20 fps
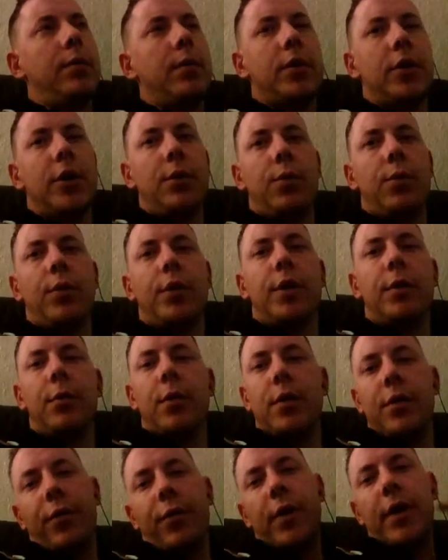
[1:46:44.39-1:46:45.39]
she
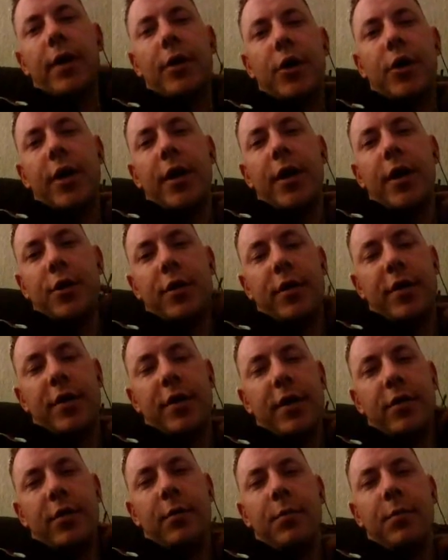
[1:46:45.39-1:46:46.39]
works for the education
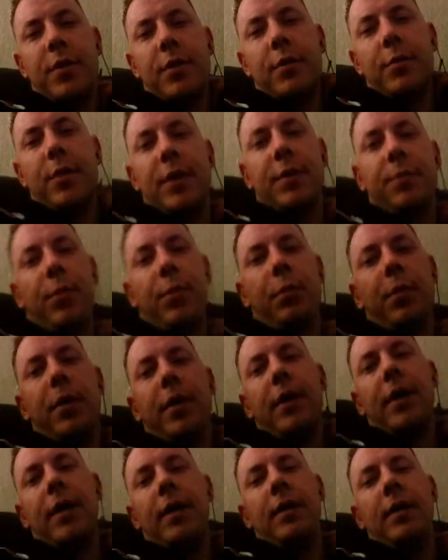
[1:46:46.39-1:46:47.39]
system, so it's probably
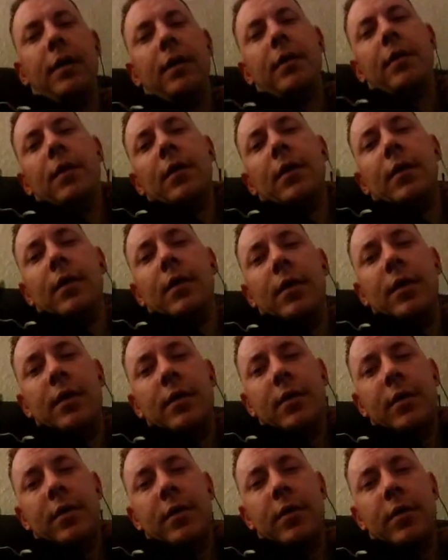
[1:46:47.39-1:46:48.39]
that
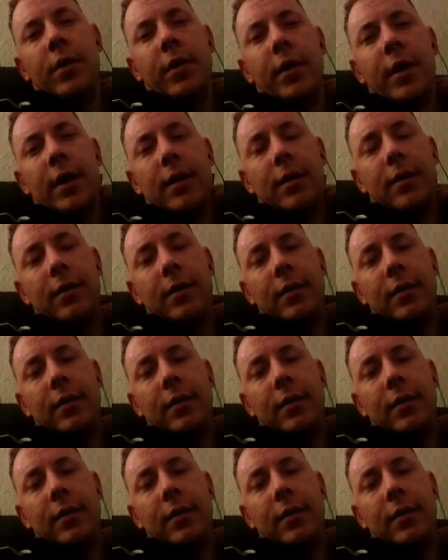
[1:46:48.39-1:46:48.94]
it's like that.